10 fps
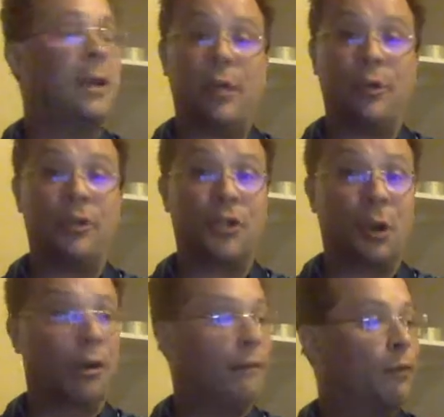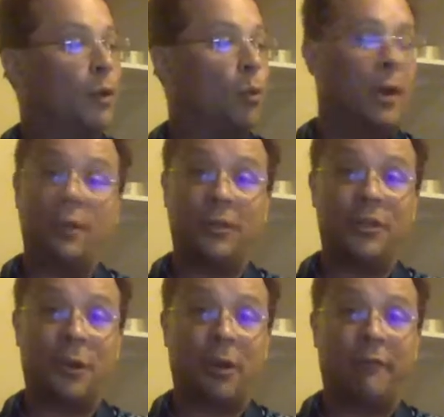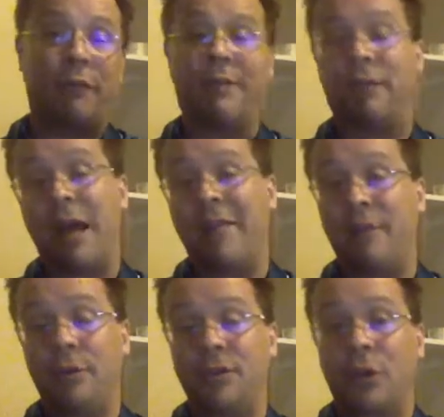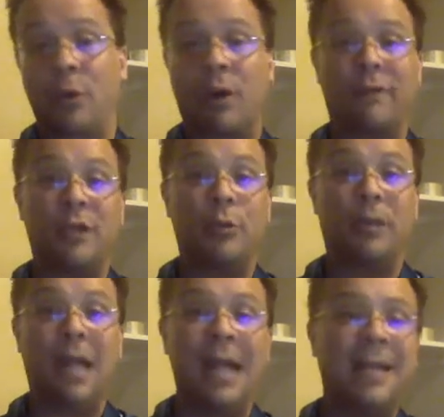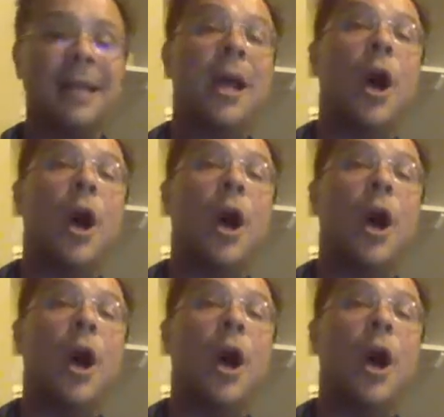You could start on fret 1, you could start on fret 5, you could start wherever you would like.